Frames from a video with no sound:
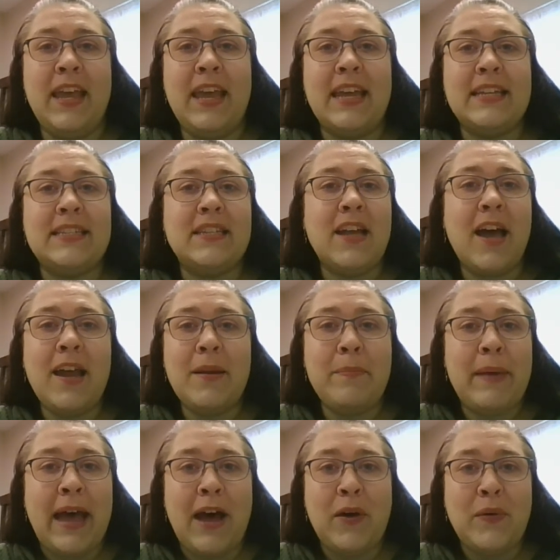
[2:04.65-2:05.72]
It's not
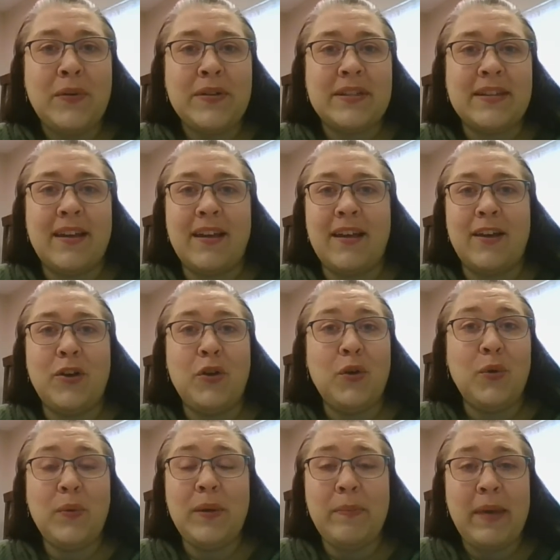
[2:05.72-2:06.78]
about who
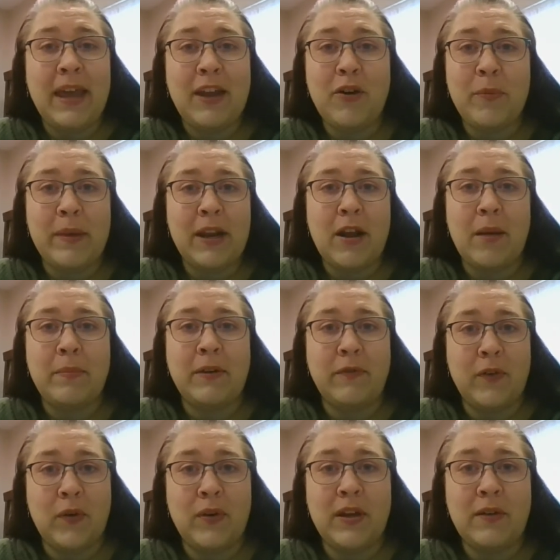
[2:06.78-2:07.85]
we may or may not be
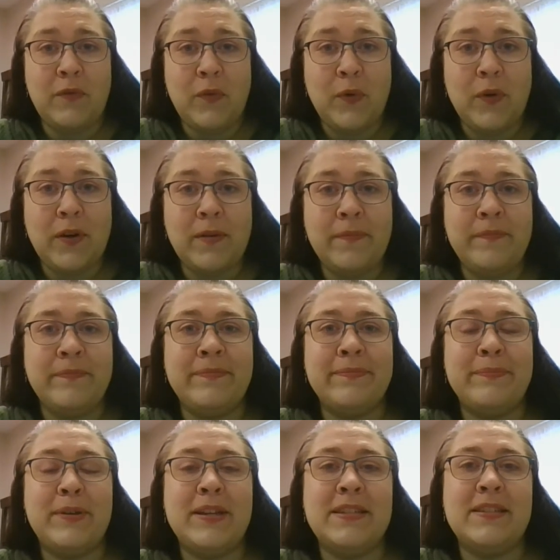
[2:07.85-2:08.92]
voting for,
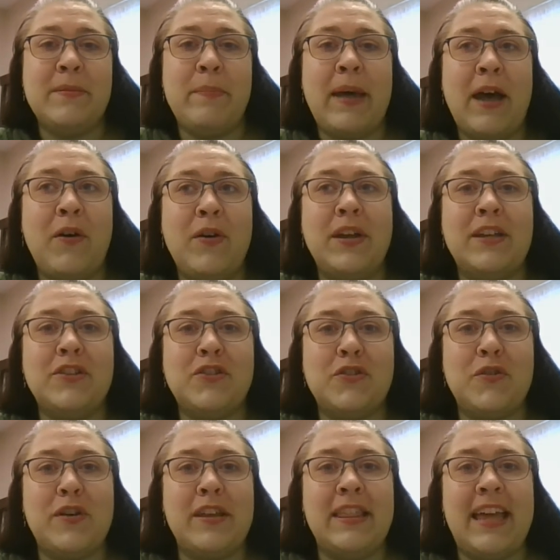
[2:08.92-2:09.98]
but it's about
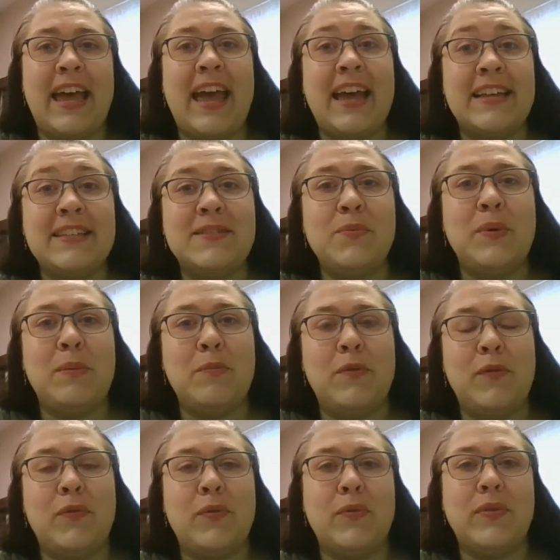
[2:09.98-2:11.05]
ensuring that as we
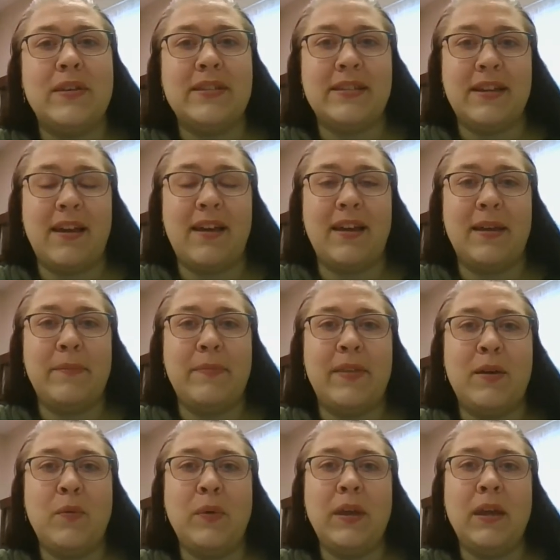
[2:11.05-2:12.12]
move through this time,
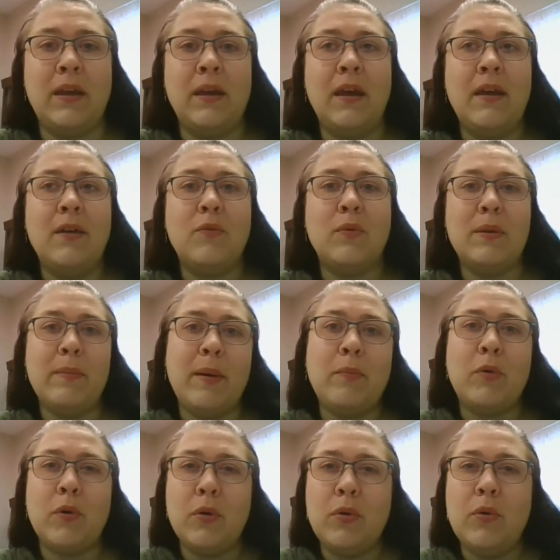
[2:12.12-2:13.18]
that we
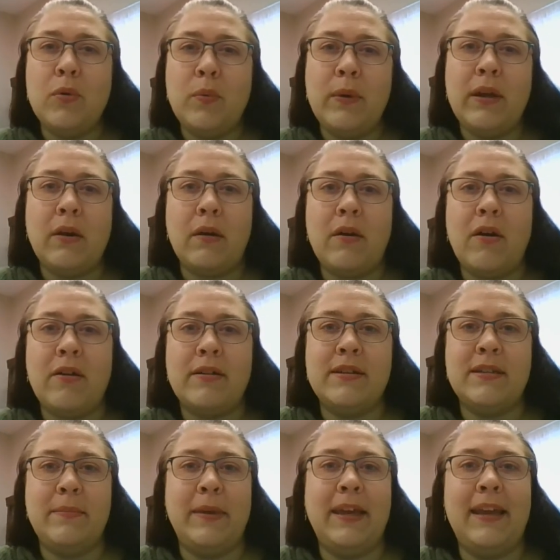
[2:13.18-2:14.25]
remember who we are called
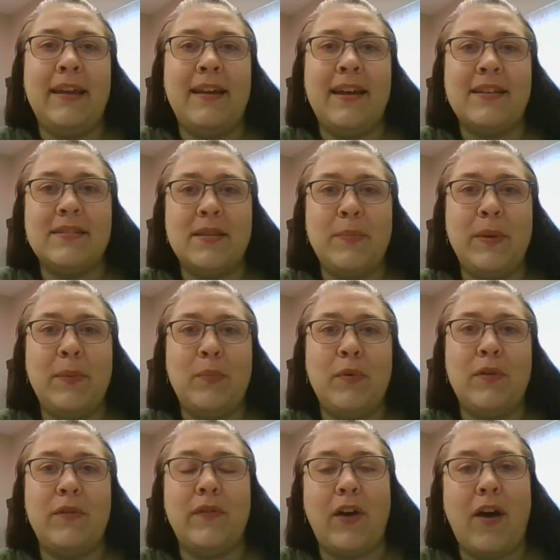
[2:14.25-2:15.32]
to be as the people
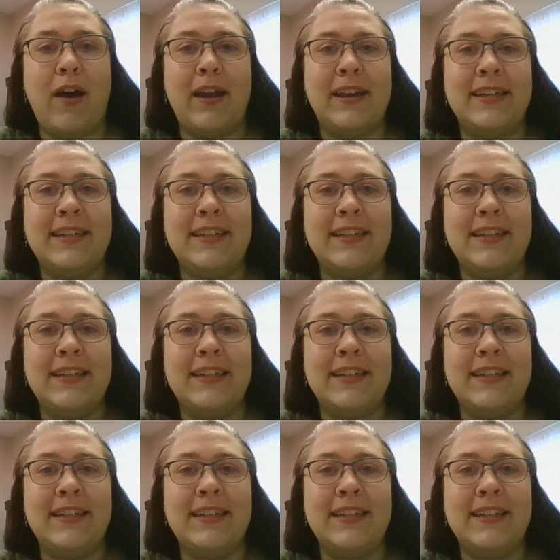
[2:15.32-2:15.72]
of God,